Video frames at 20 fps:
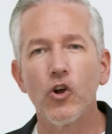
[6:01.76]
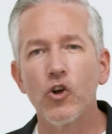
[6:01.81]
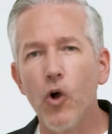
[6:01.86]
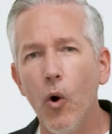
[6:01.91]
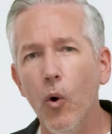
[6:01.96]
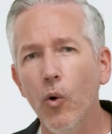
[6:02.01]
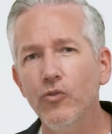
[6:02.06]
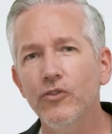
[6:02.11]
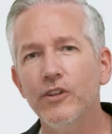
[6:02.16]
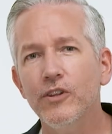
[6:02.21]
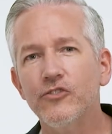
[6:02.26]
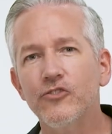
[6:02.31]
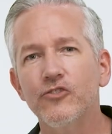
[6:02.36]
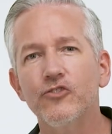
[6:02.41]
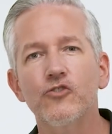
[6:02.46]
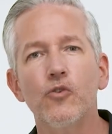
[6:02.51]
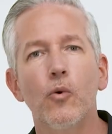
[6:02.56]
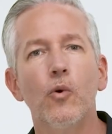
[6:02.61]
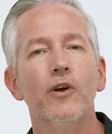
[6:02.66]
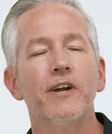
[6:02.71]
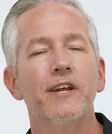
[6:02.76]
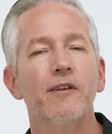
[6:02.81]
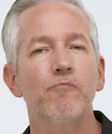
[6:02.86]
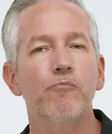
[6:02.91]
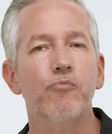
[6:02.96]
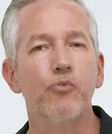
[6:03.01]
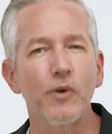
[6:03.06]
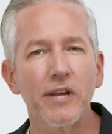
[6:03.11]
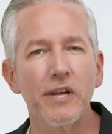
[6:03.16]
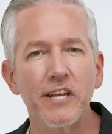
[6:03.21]
Gold that's stored
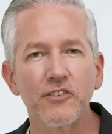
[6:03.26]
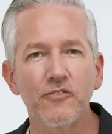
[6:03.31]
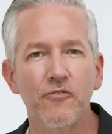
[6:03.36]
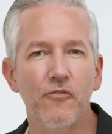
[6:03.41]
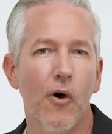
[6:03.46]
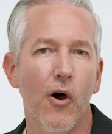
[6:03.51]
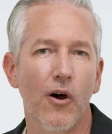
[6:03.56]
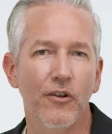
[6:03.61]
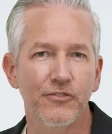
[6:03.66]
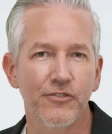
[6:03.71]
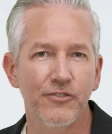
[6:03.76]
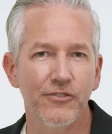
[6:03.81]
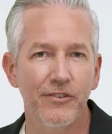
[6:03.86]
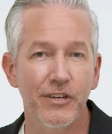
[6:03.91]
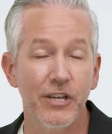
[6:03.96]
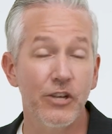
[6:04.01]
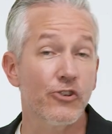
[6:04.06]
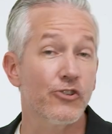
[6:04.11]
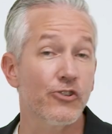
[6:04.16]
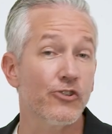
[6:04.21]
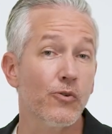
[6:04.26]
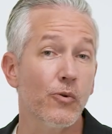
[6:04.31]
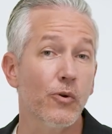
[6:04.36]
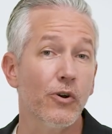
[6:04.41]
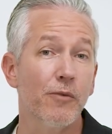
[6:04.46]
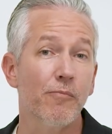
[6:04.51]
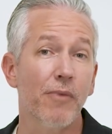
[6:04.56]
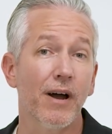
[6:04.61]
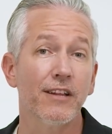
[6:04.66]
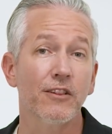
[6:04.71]
in Brink's vaults,
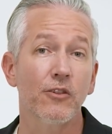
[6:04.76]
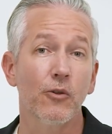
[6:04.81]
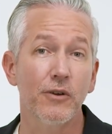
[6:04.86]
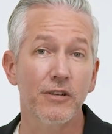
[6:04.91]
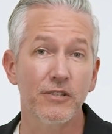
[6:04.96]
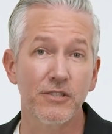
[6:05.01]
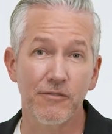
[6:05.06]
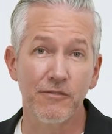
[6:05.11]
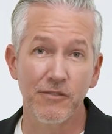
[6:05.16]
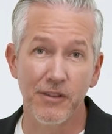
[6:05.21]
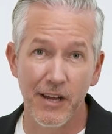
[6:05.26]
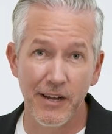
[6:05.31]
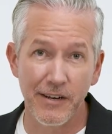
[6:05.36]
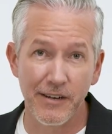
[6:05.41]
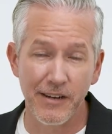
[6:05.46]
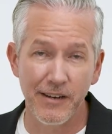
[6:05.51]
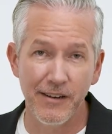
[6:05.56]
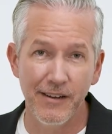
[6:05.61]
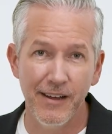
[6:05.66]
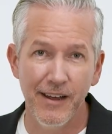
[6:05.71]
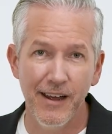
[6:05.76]
insured by Lloyd's of London.